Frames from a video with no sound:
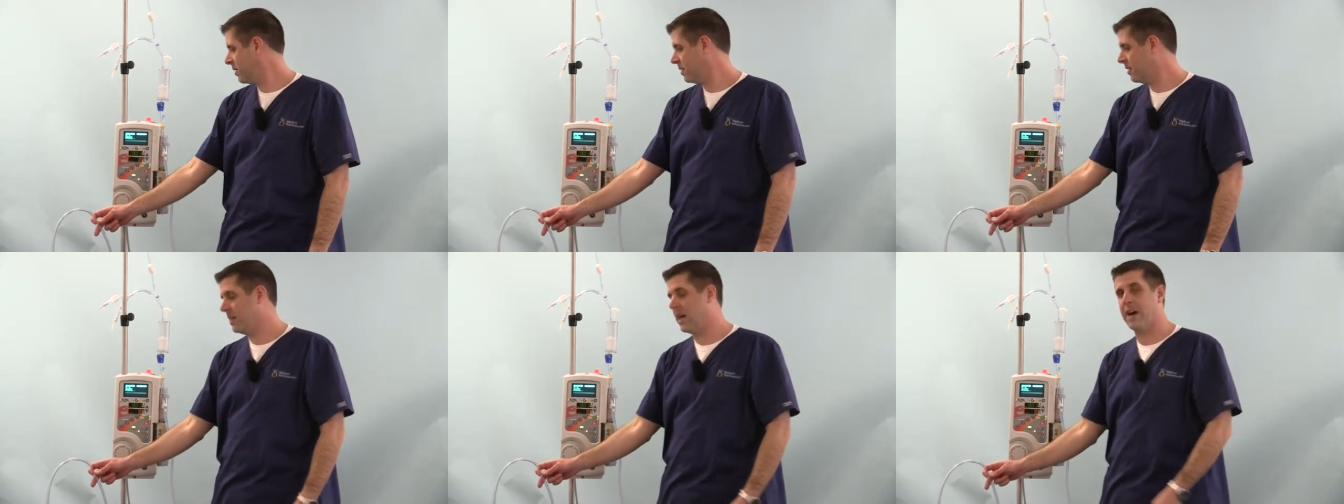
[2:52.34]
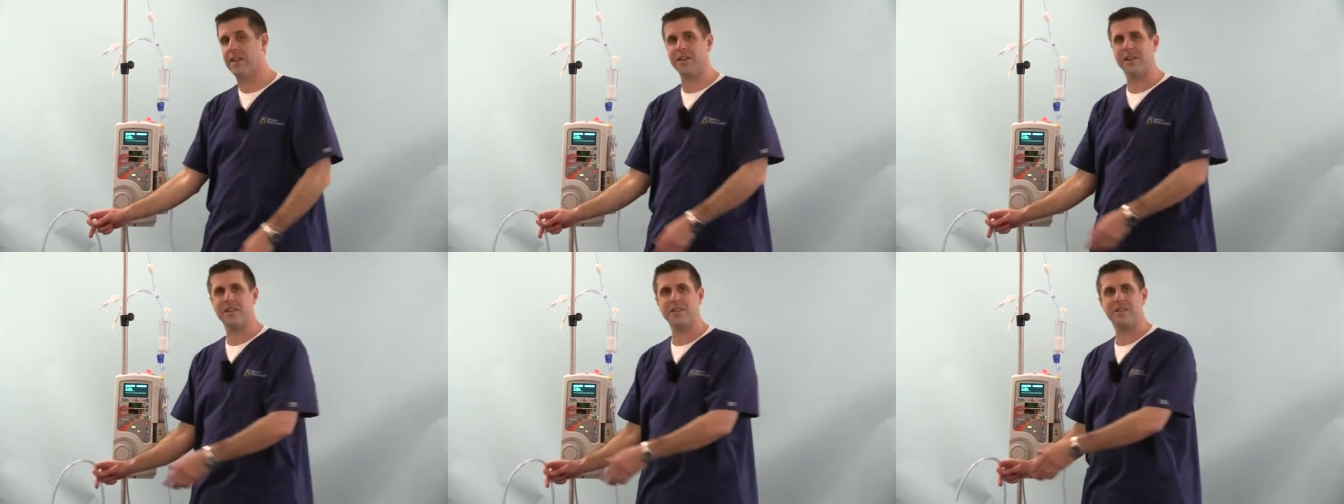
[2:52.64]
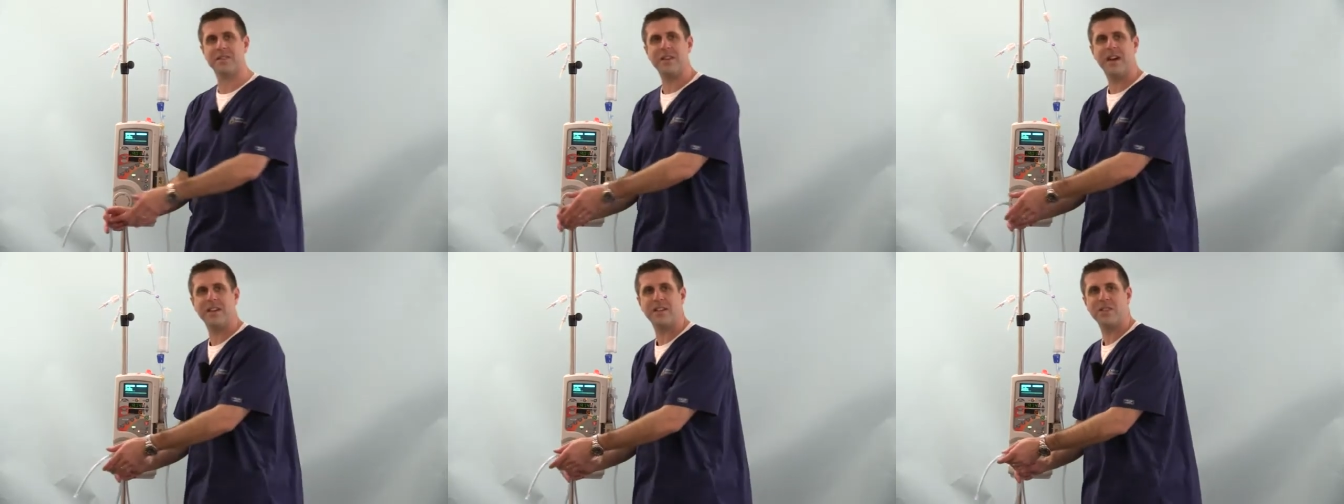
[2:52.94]
Now the
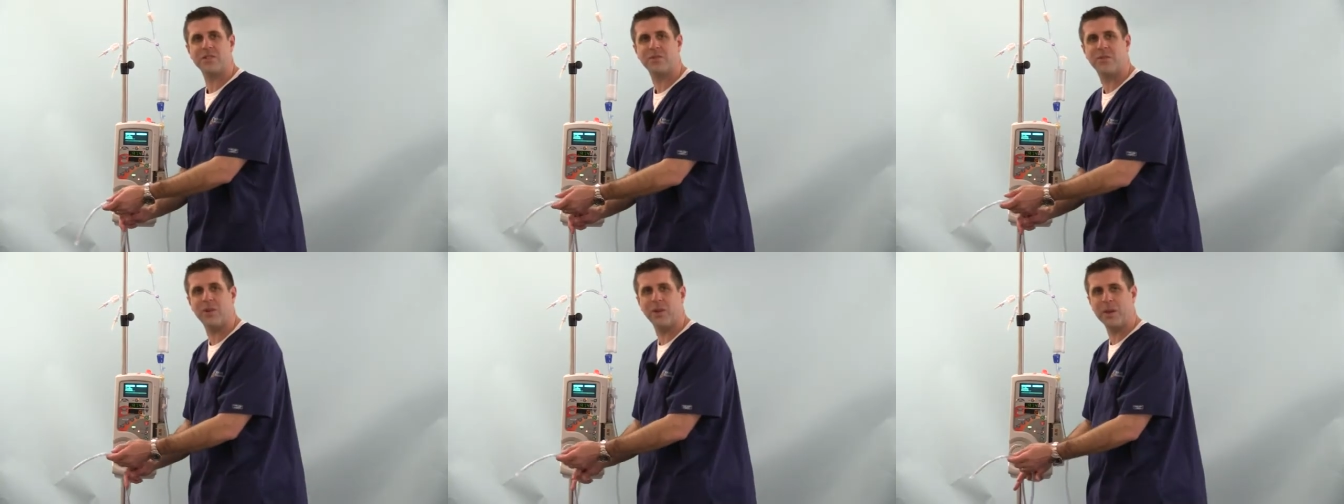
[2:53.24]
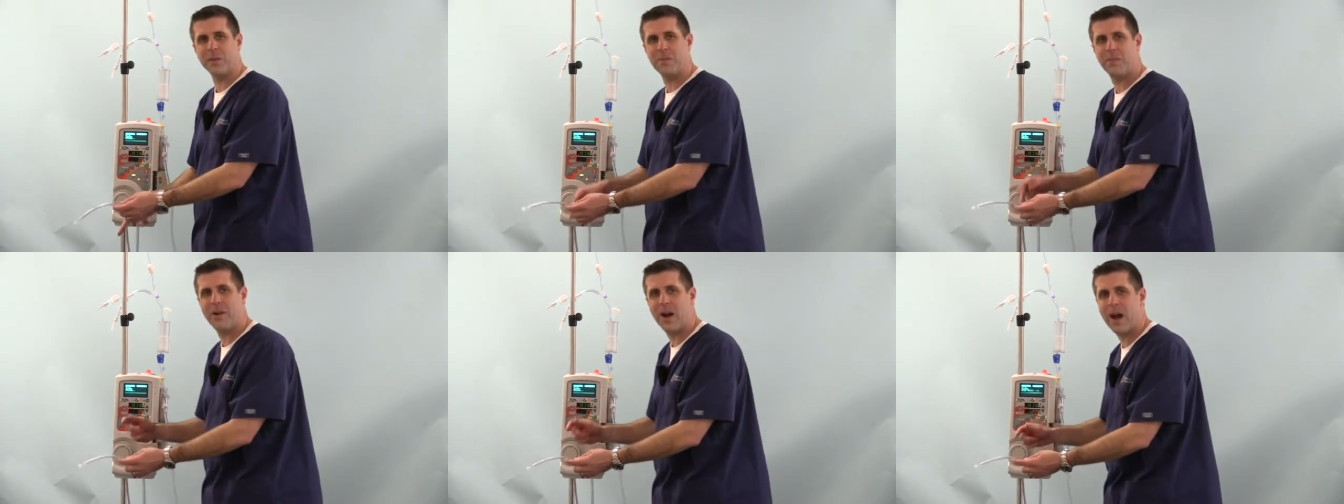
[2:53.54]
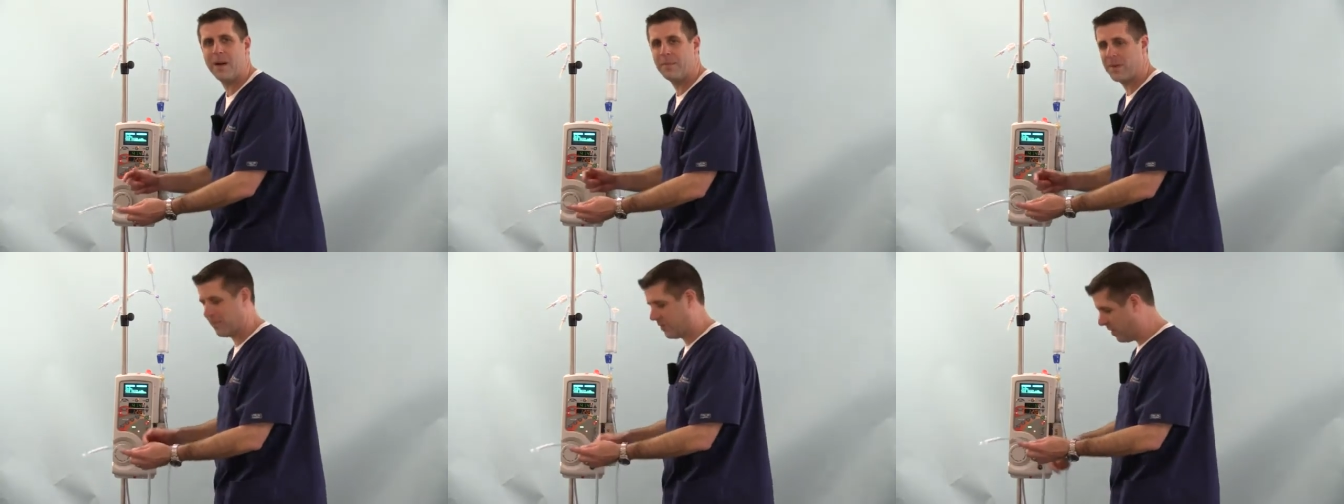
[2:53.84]
cassette is fully
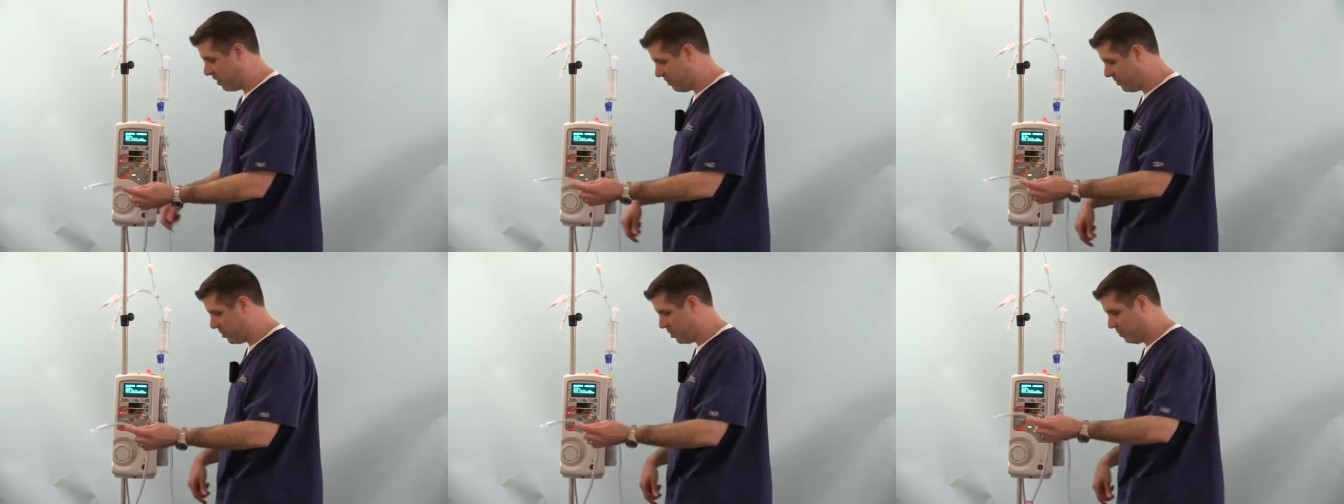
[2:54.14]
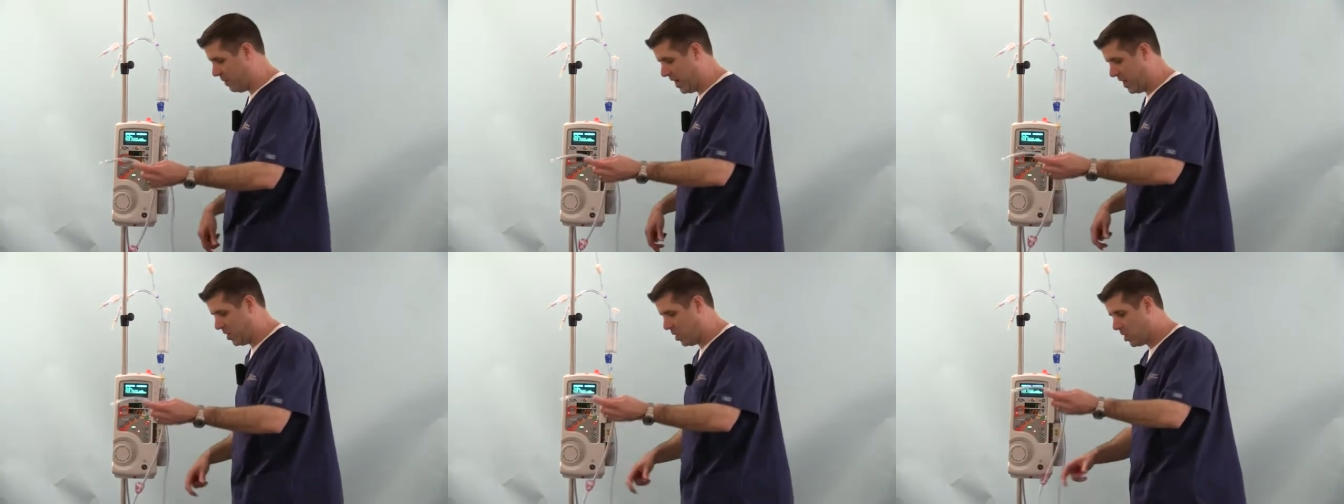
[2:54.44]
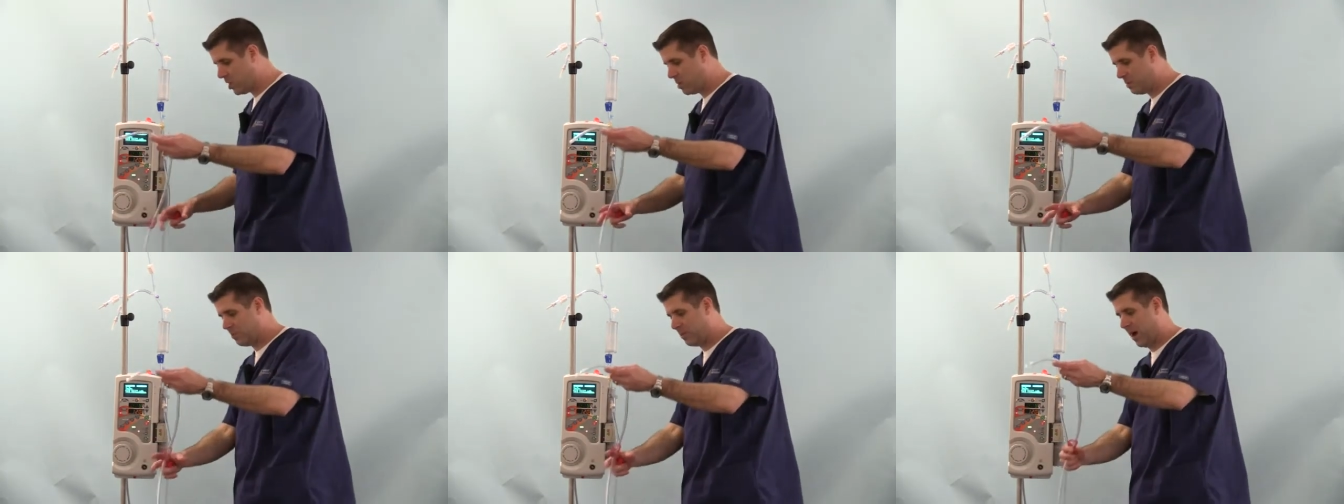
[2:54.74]
primed. I'll go through my
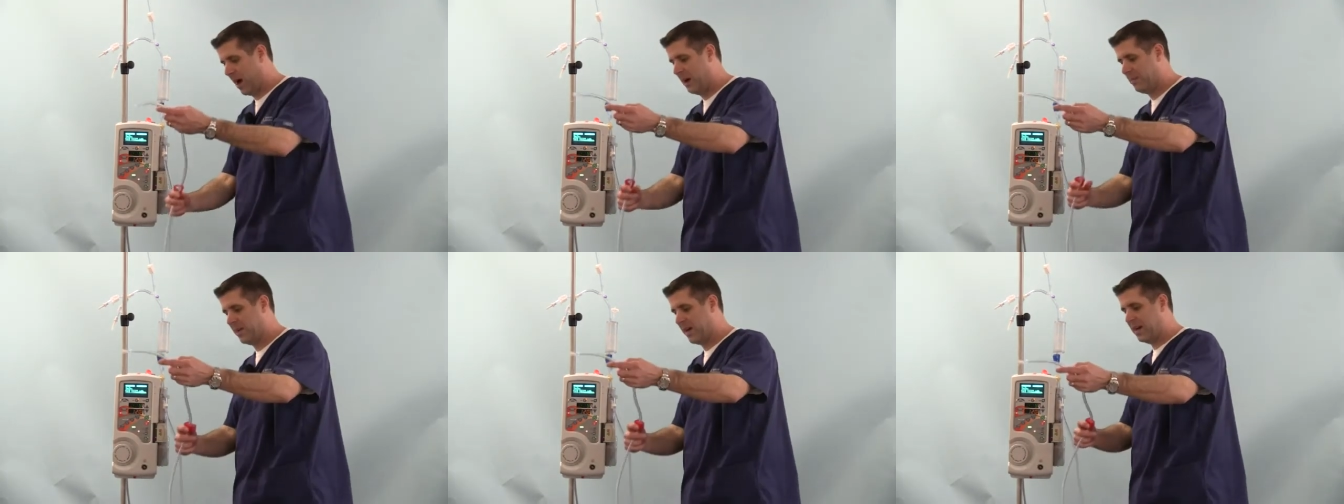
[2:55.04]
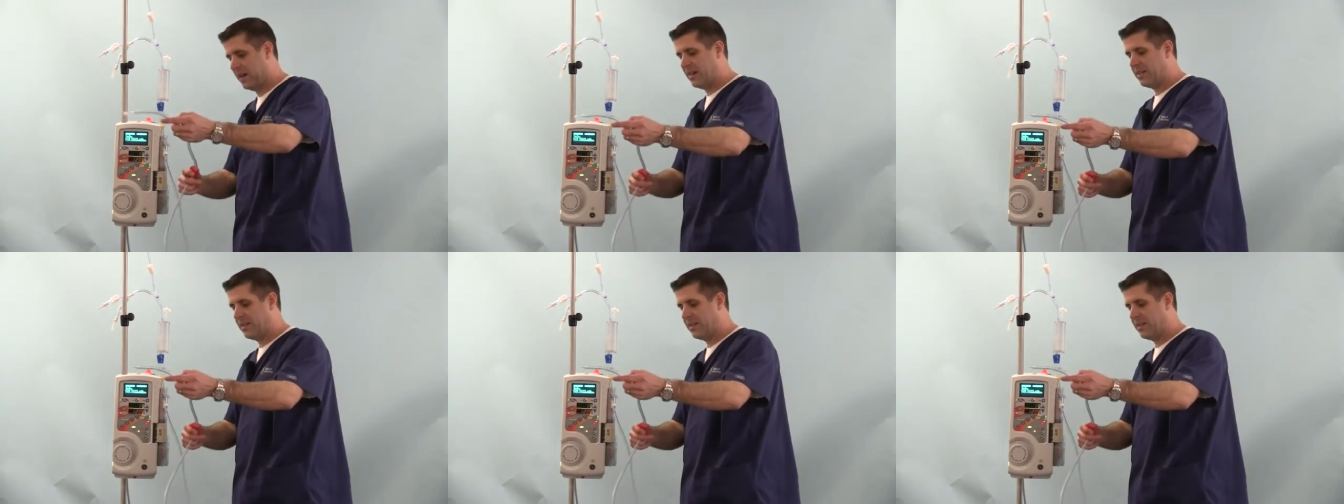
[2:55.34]
auto prime.